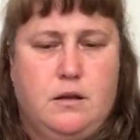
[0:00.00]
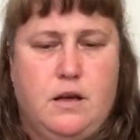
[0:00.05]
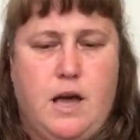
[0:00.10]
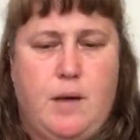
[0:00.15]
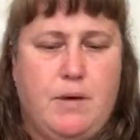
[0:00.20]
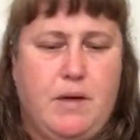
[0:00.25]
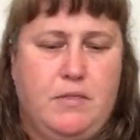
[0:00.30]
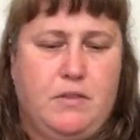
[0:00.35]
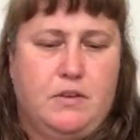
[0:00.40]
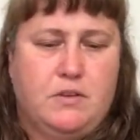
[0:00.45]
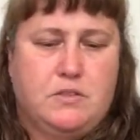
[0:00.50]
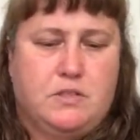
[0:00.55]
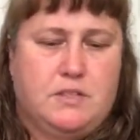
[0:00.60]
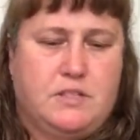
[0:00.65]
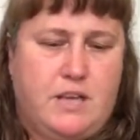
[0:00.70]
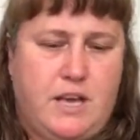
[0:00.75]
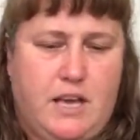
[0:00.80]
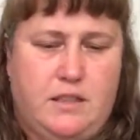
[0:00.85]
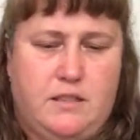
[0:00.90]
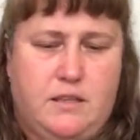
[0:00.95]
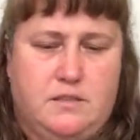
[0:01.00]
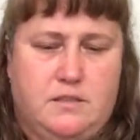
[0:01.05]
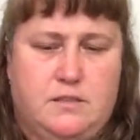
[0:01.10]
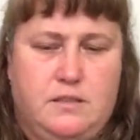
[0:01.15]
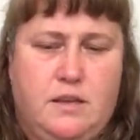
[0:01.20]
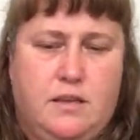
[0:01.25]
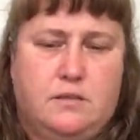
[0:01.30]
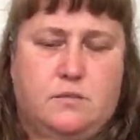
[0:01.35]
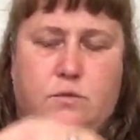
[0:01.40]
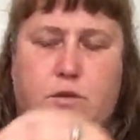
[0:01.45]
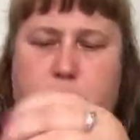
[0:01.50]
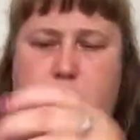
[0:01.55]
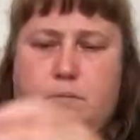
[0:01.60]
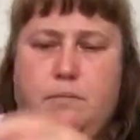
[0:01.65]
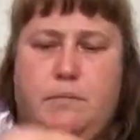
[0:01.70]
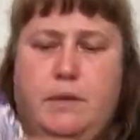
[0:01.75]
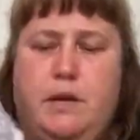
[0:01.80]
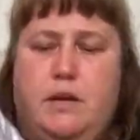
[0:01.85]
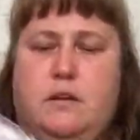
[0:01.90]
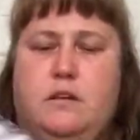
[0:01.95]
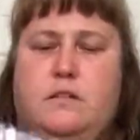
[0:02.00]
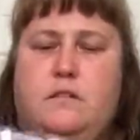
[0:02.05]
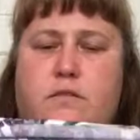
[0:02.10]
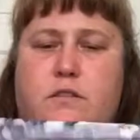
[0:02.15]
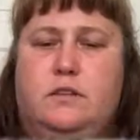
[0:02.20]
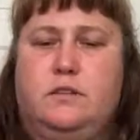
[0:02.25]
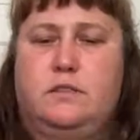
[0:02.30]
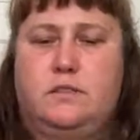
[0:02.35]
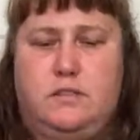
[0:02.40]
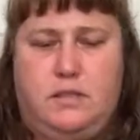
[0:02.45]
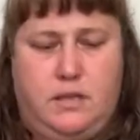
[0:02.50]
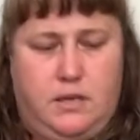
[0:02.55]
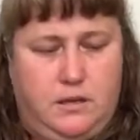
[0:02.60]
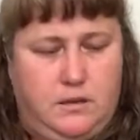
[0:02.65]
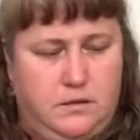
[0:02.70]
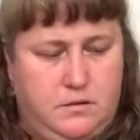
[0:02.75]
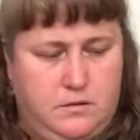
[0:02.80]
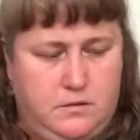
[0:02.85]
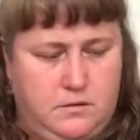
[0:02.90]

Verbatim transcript: I bet there's a tag that says what it's made of. Let's see.